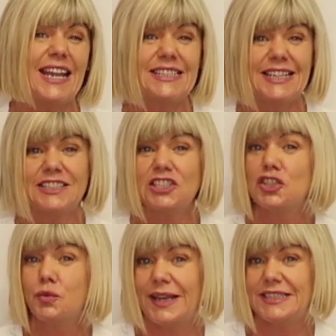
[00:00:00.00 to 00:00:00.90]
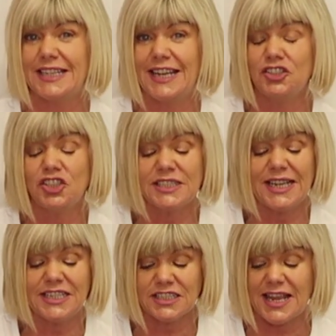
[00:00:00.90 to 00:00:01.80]
18 to 20
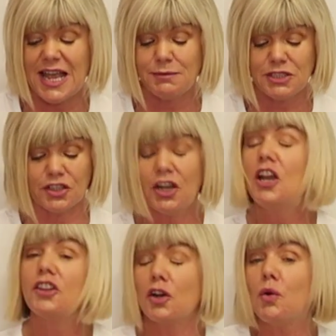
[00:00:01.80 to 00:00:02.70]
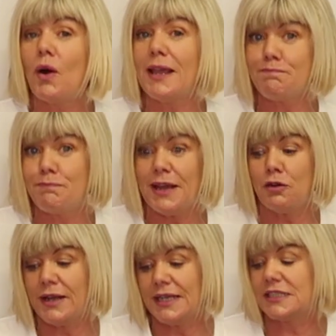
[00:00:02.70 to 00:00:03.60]
inches in diameter. They're quite
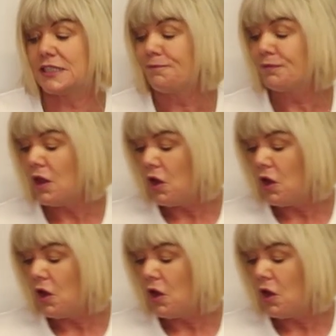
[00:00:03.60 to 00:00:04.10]
big wreaths.